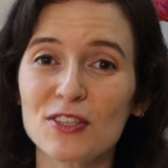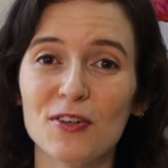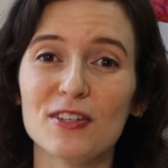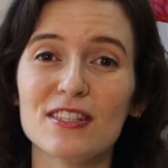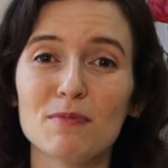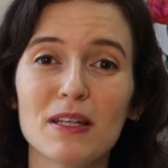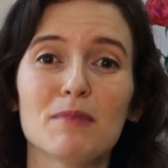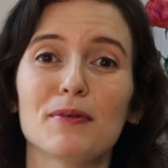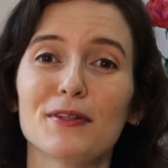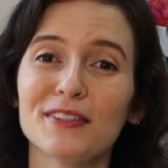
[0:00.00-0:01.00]
towards the
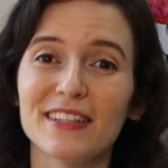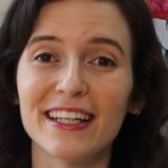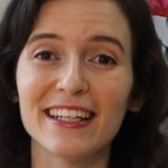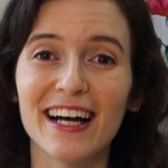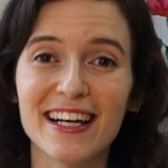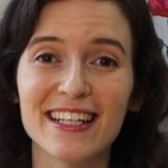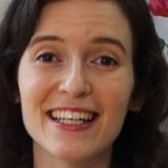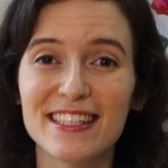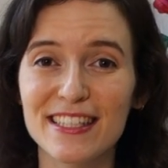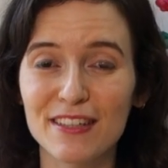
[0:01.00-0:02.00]
people that God
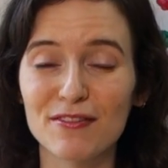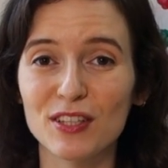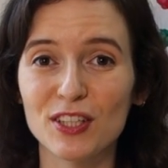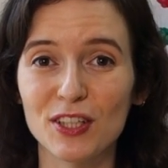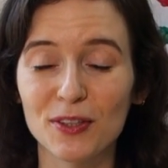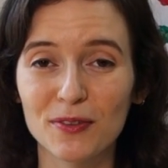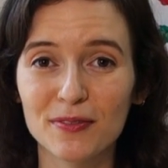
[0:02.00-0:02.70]
has given you.